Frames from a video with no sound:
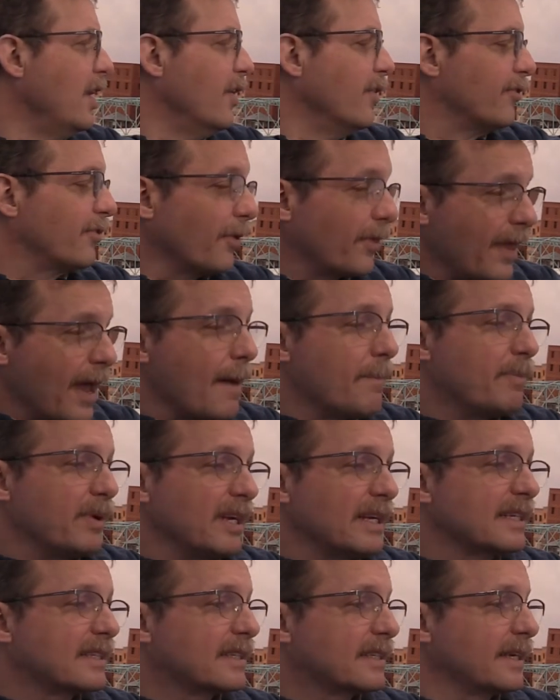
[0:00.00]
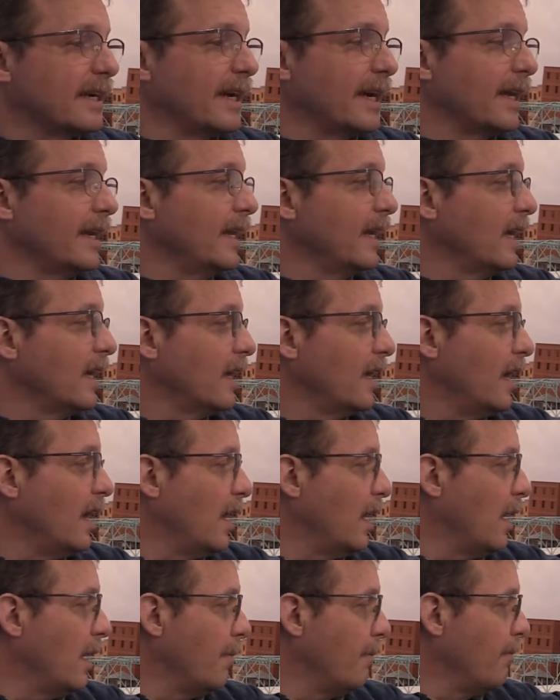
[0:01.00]
So that being said,
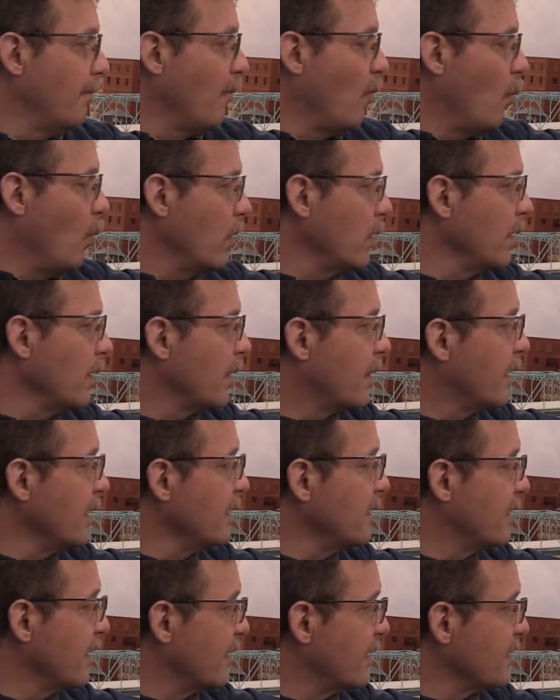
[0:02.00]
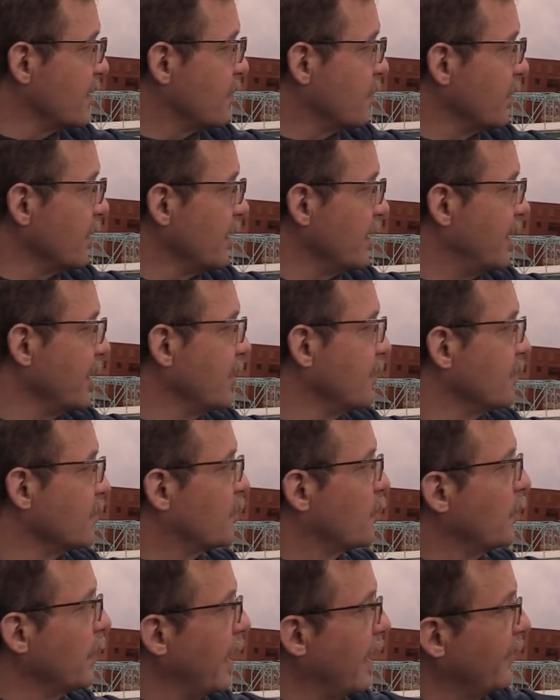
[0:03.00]
one of the things that this really did is
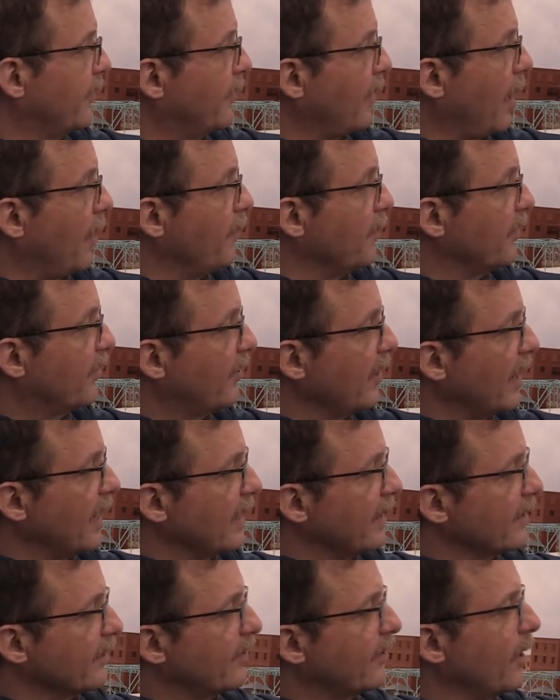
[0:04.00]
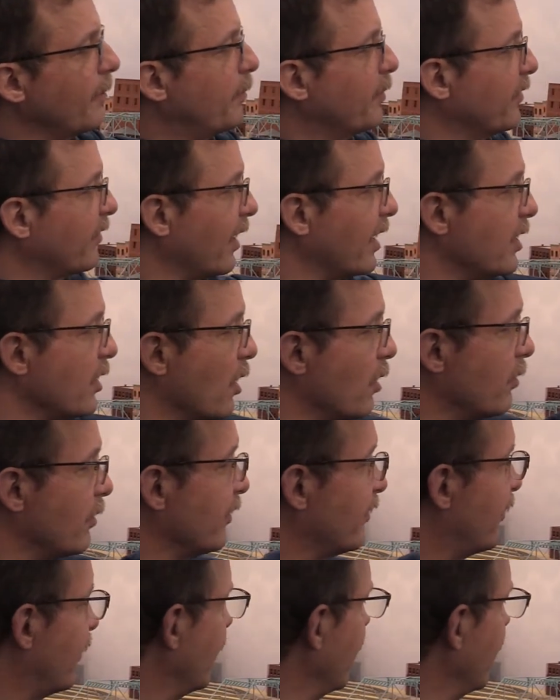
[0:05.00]
as I was setting this up is I noticed